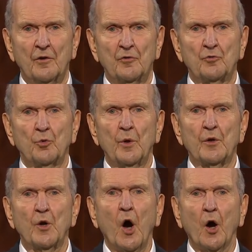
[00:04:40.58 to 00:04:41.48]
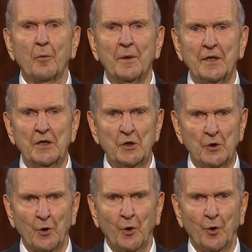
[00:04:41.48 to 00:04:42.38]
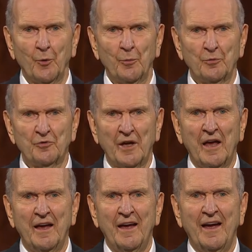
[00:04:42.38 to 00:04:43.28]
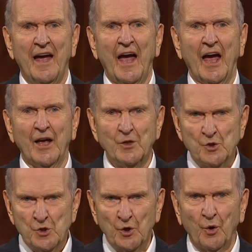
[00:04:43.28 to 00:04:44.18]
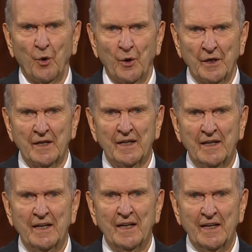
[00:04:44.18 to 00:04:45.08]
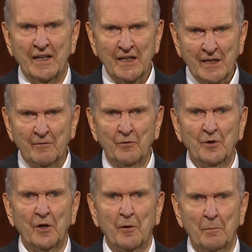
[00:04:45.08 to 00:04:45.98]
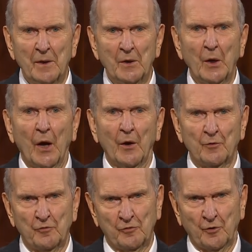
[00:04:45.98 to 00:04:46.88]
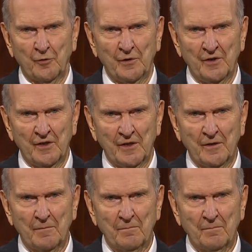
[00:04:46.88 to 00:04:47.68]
sweeter harmony in your homes, and joy even amid uncertainty.